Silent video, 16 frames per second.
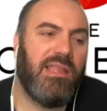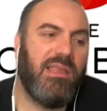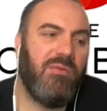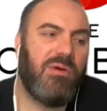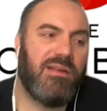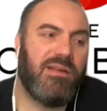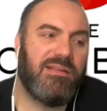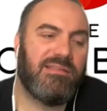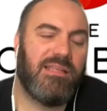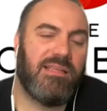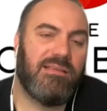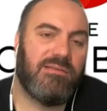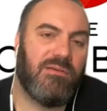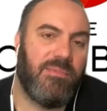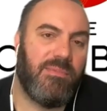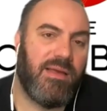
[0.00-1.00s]
he want to stay
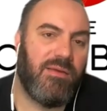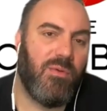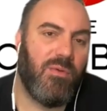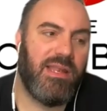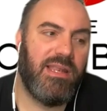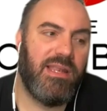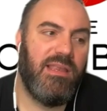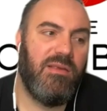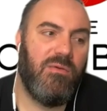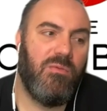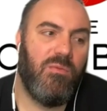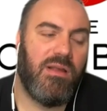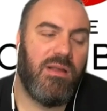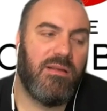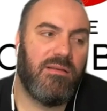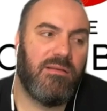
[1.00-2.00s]
so bad? Why did he
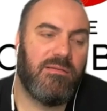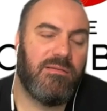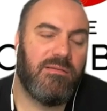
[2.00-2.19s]
want